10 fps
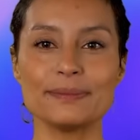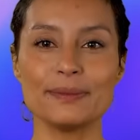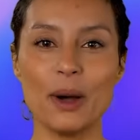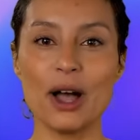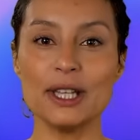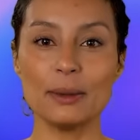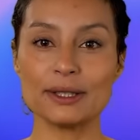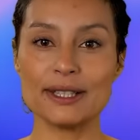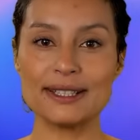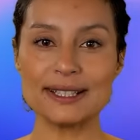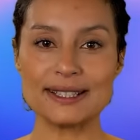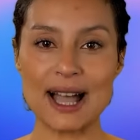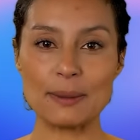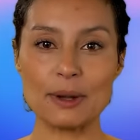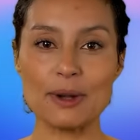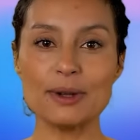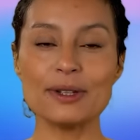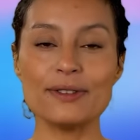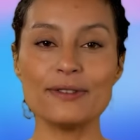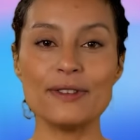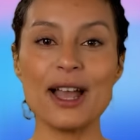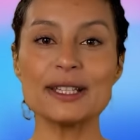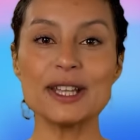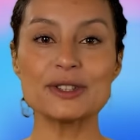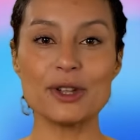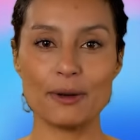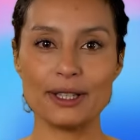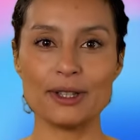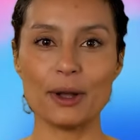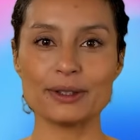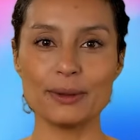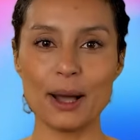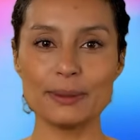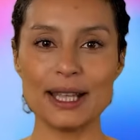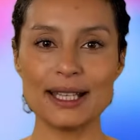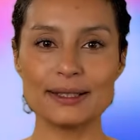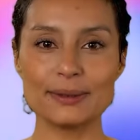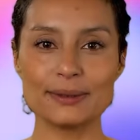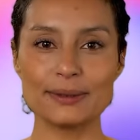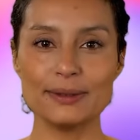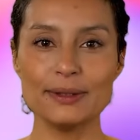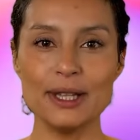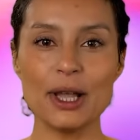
saying like goodbye to actors and film crews and just all of that expensive like camera gear